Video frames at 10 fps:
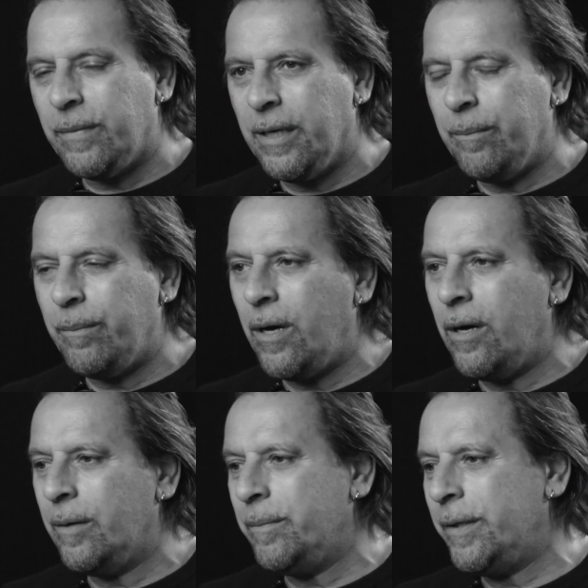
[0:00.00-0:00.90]
My
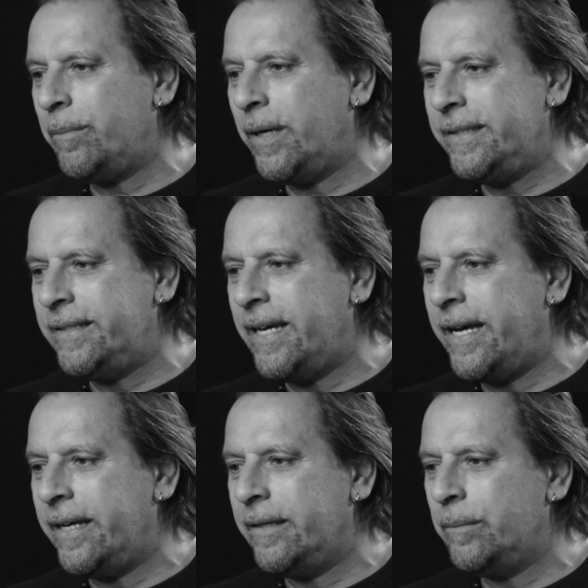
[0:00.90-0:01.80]
mom and my
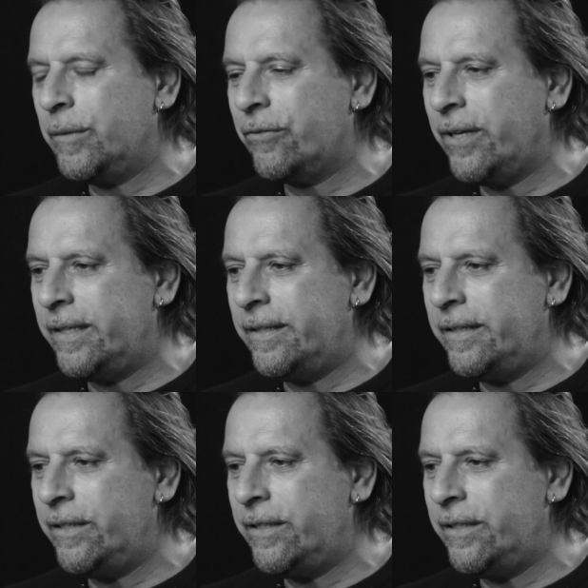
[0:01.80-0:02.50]
dad immigrated